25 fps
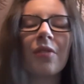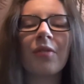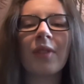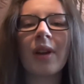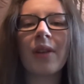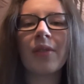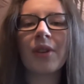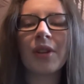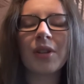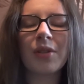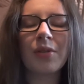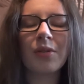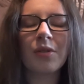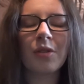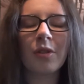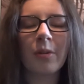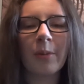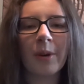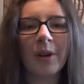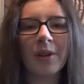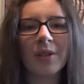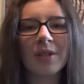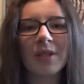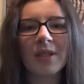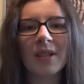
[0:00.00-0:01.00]
favorite
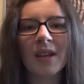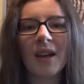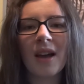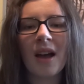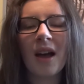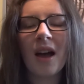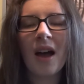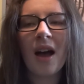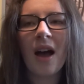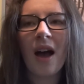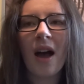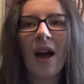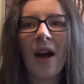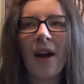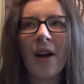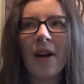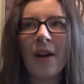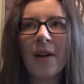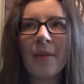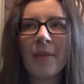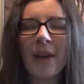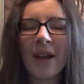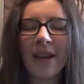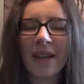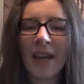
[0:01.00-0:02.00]
YouTubers?
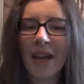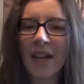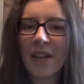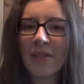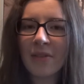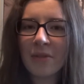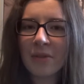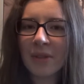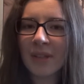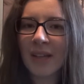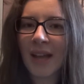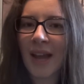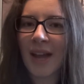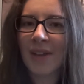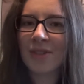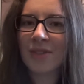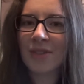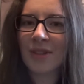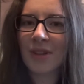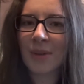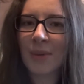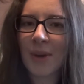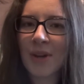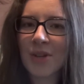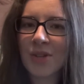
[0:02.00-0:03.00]
I can't even really answer
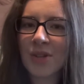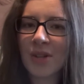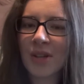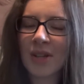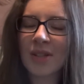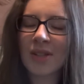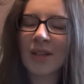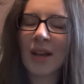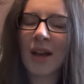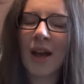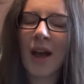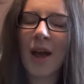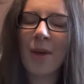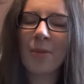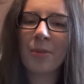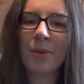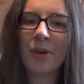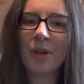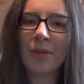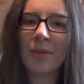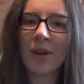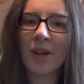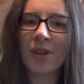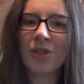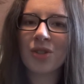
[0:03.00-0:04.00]
that question because I
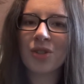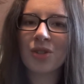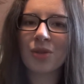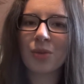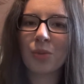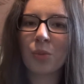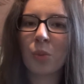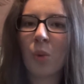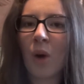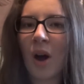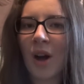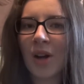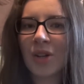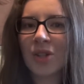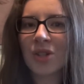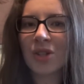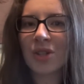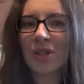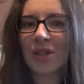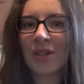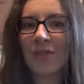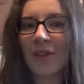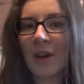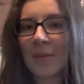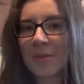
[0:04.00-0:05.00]
pretty much watch,
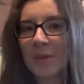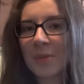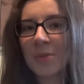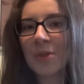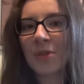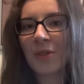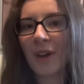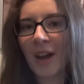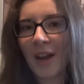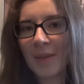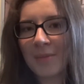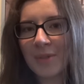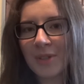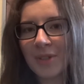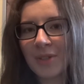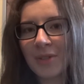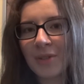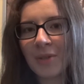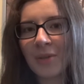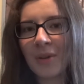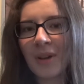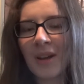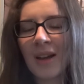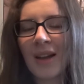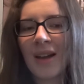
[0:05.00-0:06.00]
if I'm subscribed to
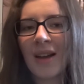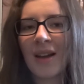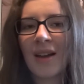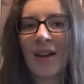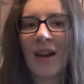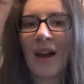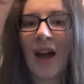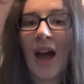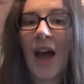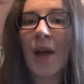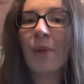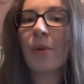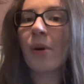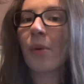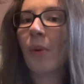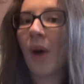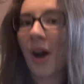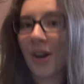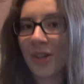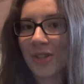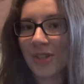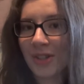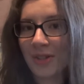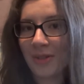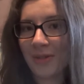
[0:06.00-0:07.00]
you, I will
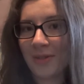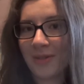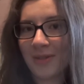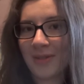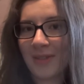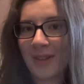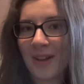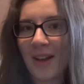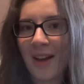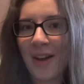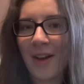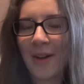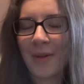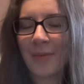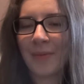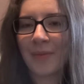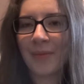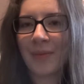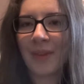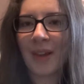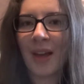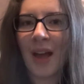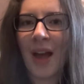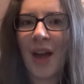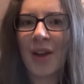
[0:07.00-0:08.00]
watch you.
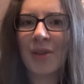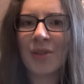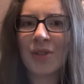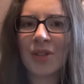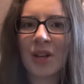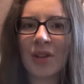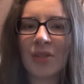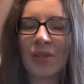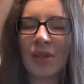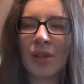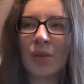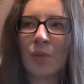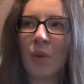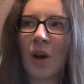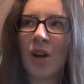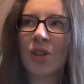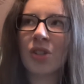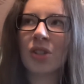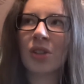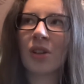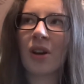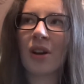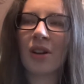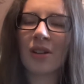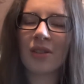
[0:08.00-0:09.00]
I generally watch
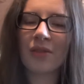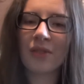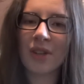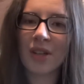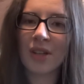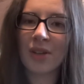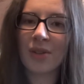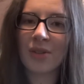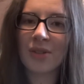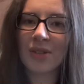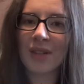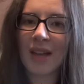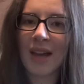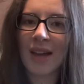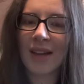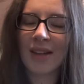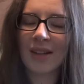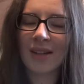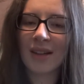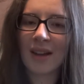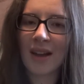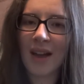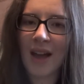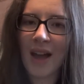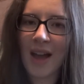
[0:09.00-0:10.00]
a lot of the videos that
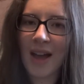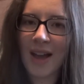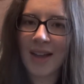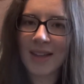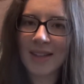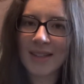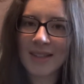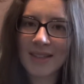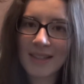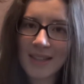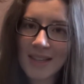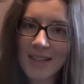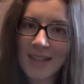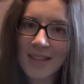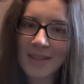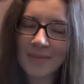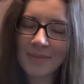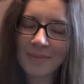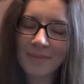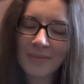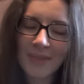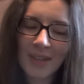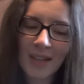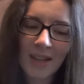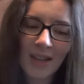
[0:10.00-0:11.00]
I see.
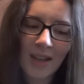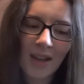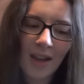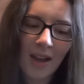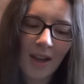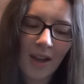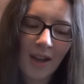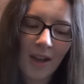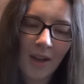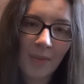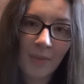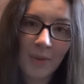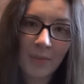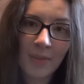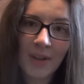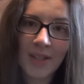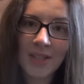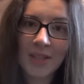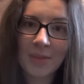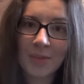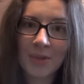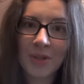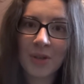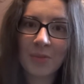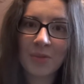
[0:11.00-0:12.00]
in my
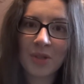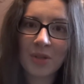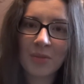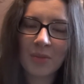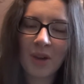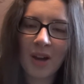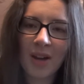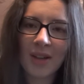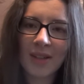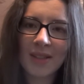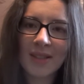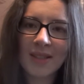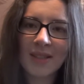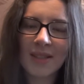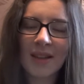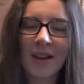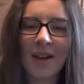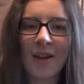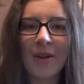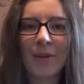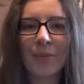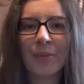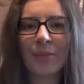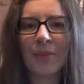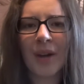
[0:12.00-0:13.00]
subscription box,
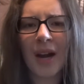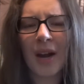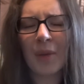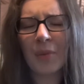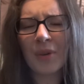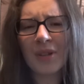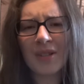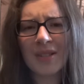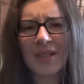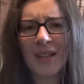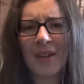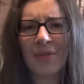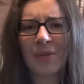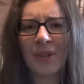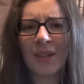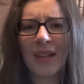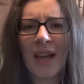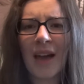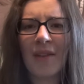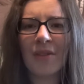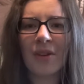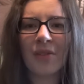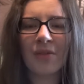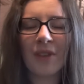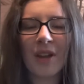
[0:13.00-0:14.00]
and I wouldn't say I really
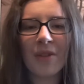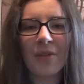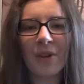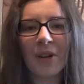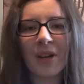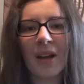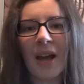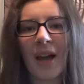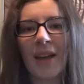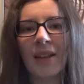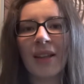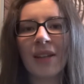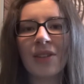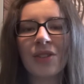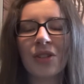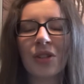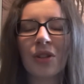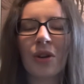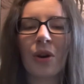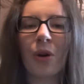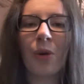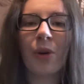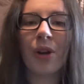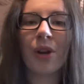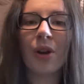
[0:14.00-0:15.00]
have a favorite. I like to
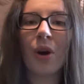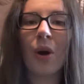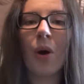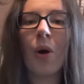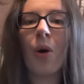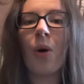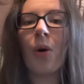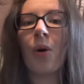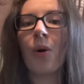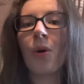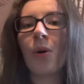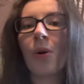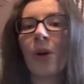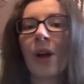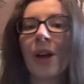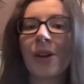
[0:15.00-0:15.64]
go in all